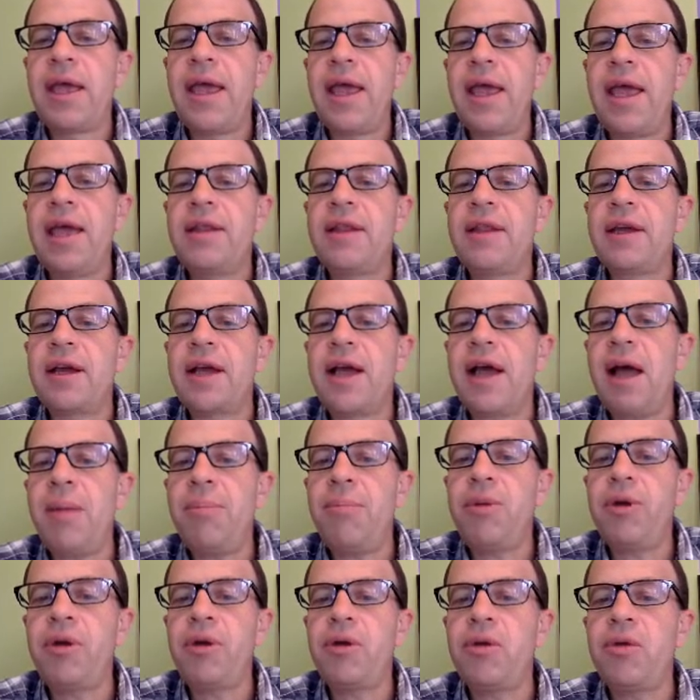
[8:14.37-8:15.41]
and a
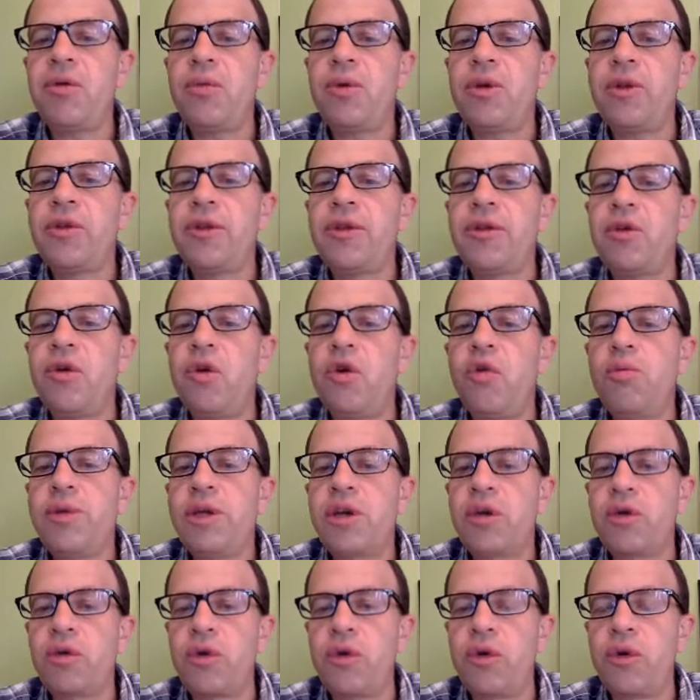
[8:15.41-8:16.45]
kappa with an
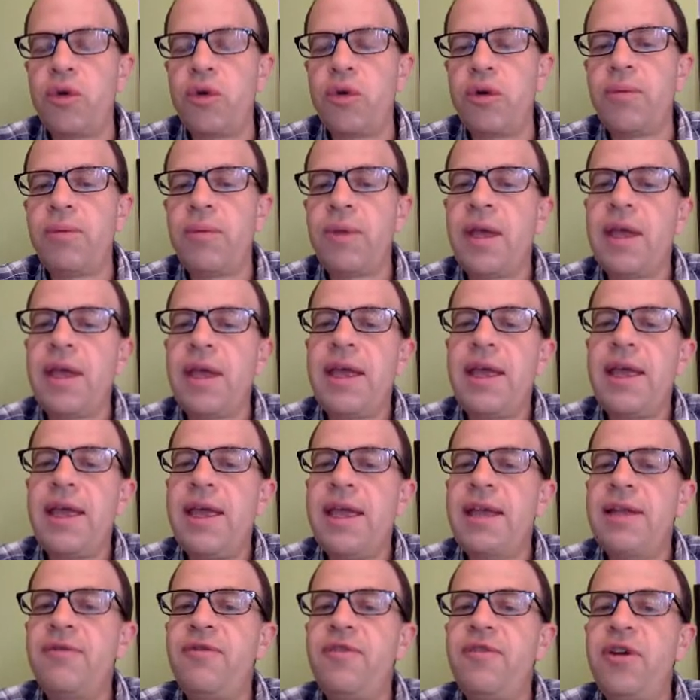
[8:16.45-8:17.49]
omicron,
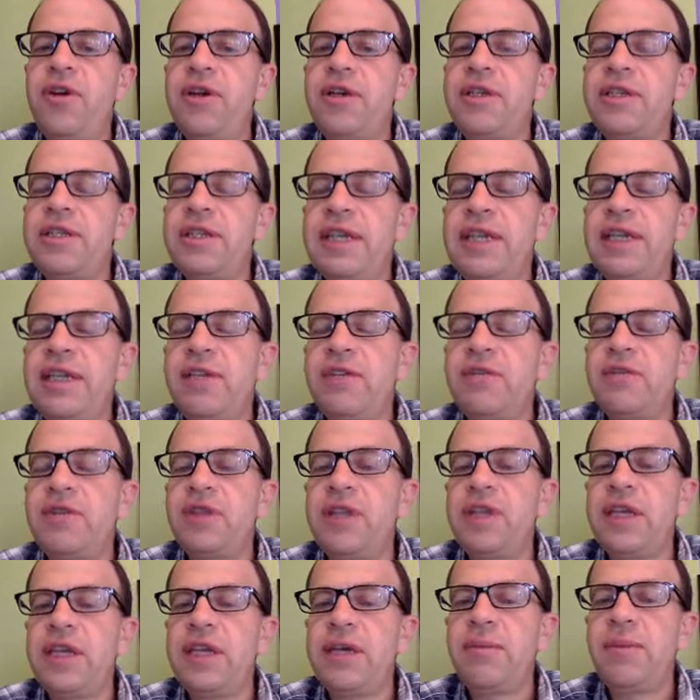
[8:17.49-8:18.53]
and very
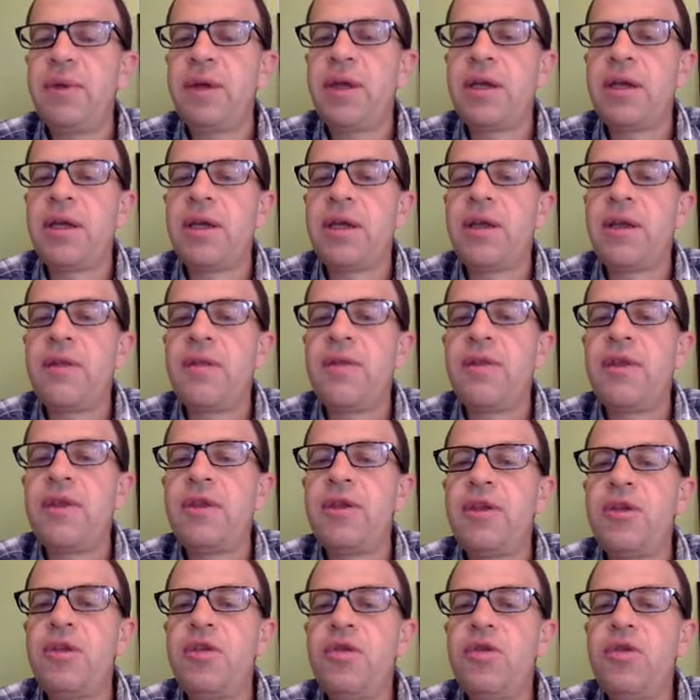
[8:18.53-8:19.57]
distinctively, the
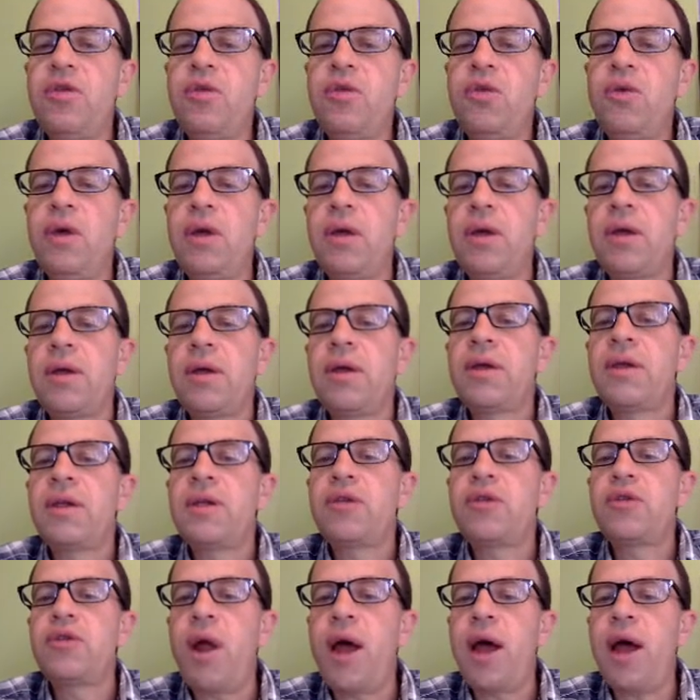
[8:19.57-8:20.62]
nu
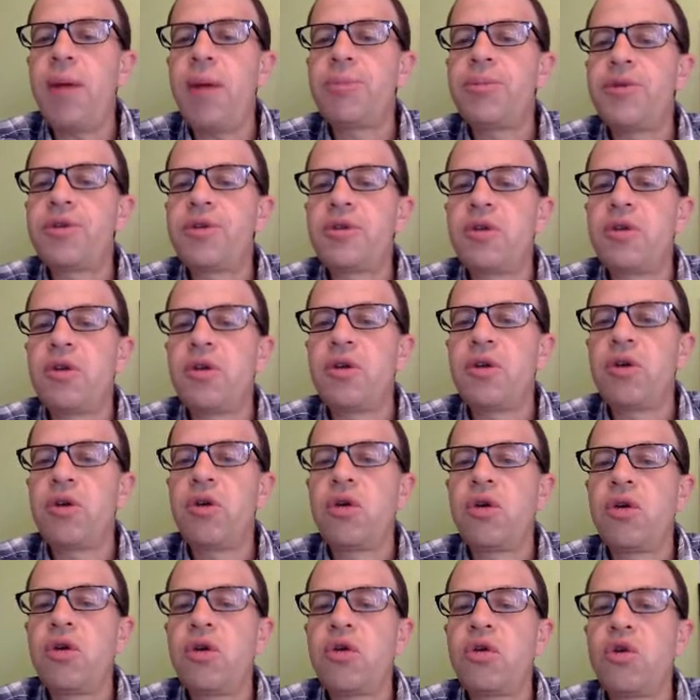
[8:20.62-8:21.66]
drops,
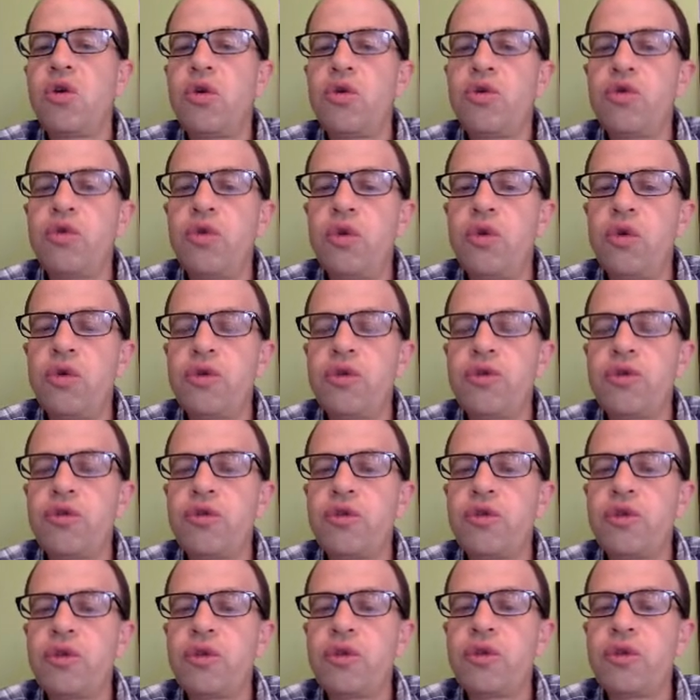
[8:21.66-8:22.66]
kotos.